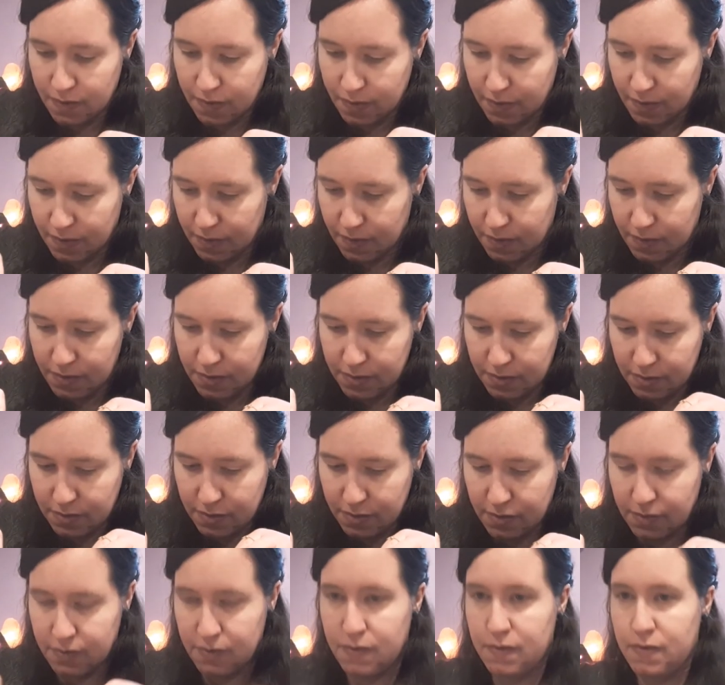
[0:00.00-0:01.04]
And
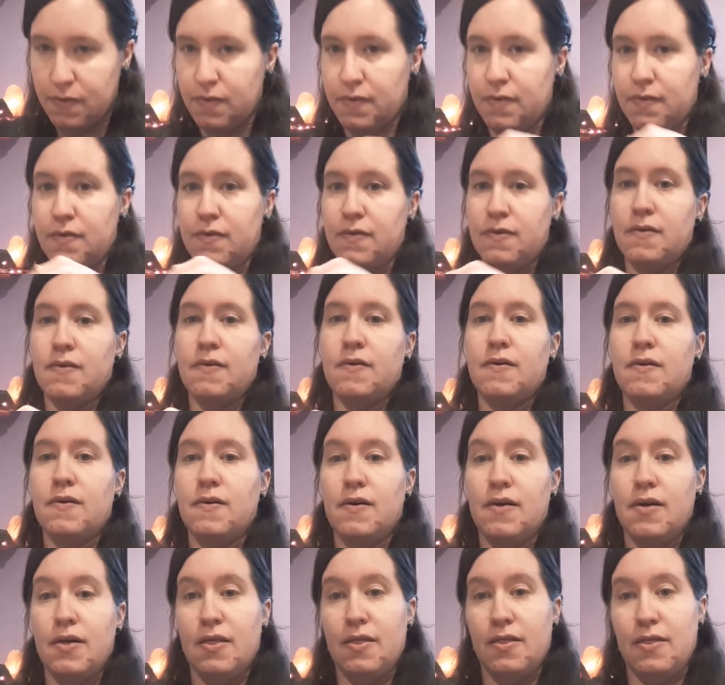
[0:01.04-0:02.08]

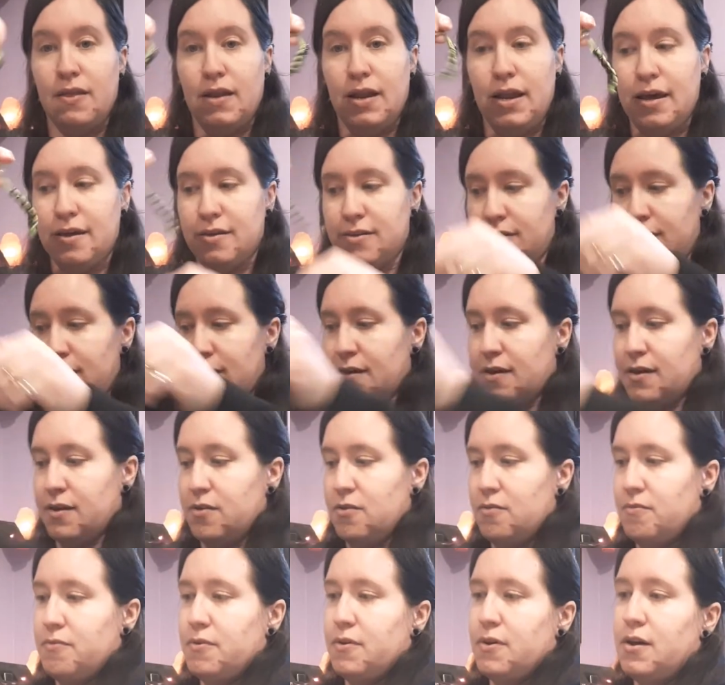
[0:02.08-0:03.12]
the last thing I
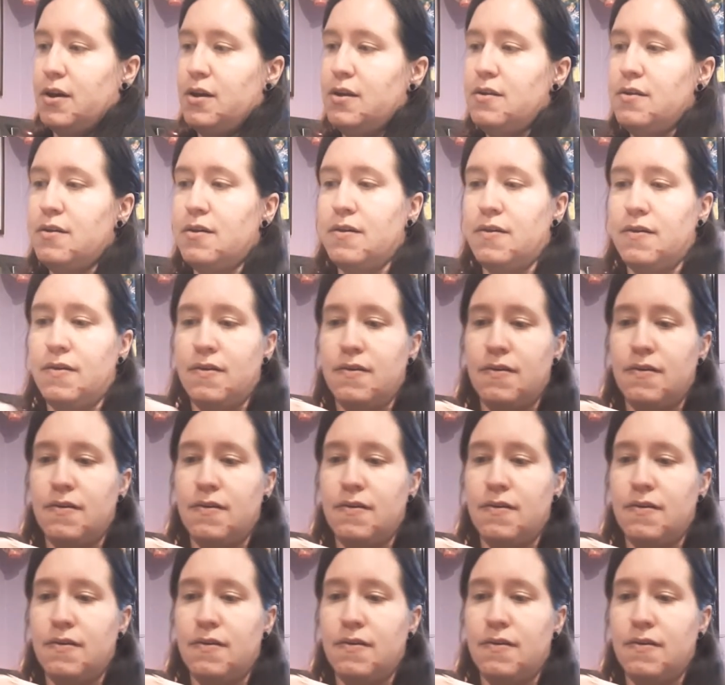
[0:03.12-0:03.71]
could find